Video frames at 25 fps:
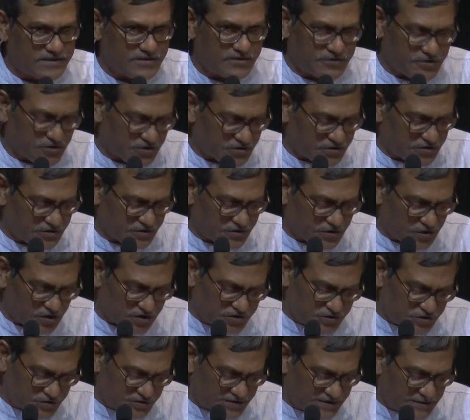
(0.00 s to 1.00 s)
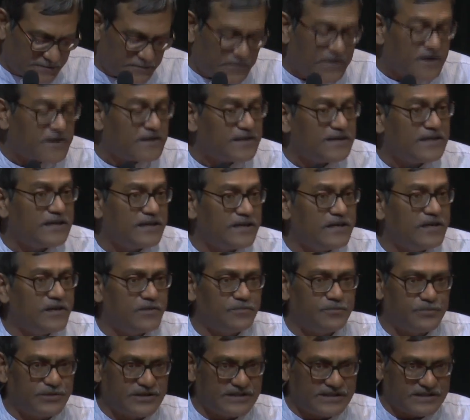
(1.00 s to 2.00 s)
Dr. Ajanta Pal,
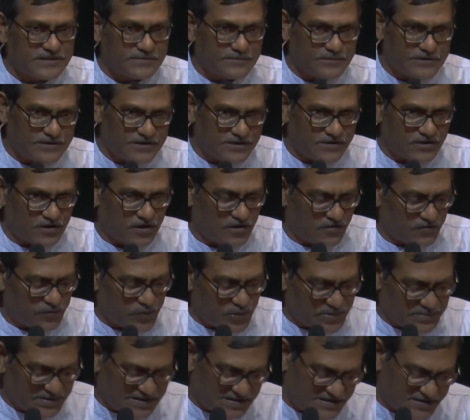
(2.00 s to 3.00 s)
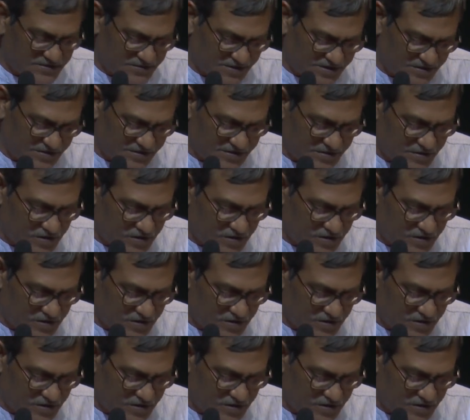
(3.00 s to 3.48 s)
Principal of Women's Christian